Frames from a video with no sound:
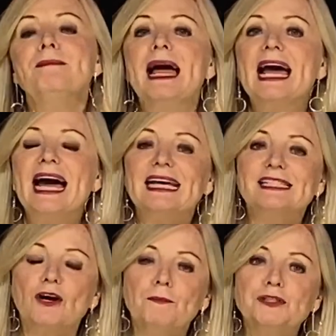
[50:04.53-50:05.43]
Mayor has
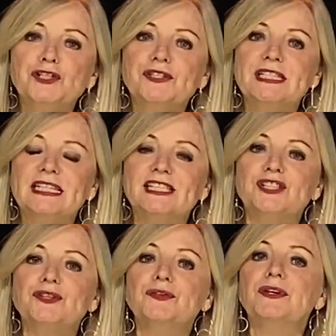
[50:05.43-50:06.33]
opportunities
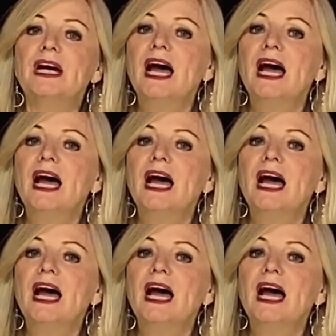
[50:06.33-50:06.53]
to